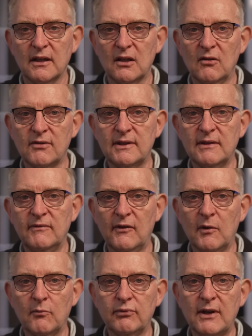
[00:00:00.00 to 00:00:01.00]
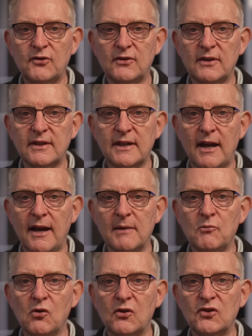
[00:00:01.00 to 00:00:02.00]
Cost of living pressures, higher
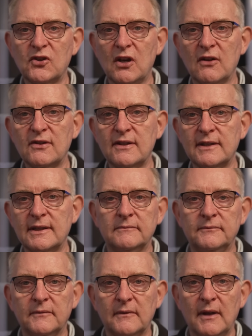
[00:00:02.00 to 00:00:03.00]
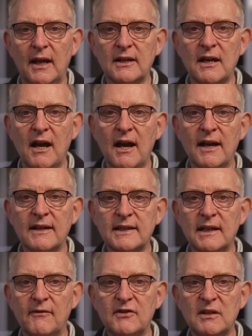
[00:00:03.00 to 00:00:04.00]
mortgage costs, and higher
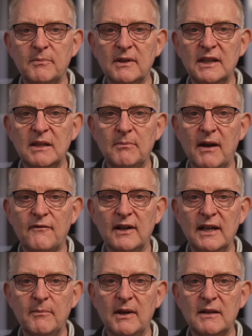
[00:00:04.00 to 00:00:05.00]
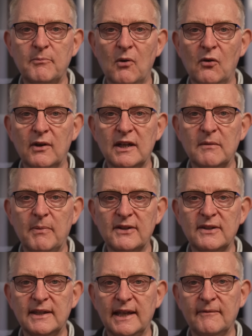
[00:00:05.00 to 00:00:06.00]
serviceability buffer limit borrowing
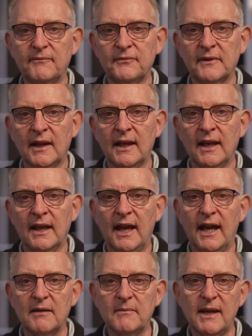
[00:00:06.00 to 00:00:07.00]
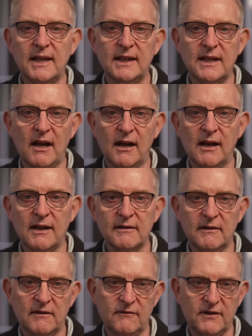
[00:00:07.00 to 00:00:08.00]
capacity, and make it hard
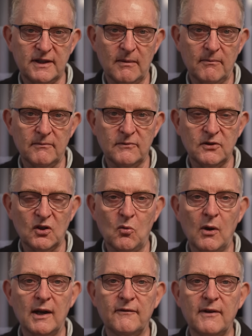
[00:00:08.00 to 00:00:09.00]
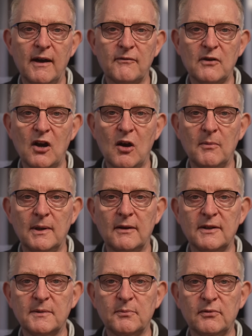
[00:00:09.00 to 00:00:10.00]
for some to qualify for a home
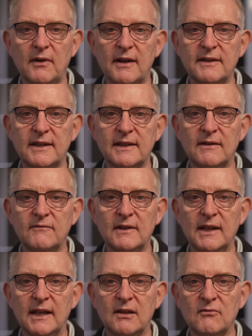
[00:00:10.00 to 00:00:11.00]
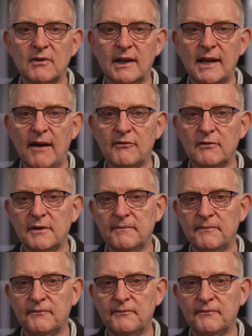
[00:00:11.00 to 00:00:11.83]
loan as prices have nearly recovered.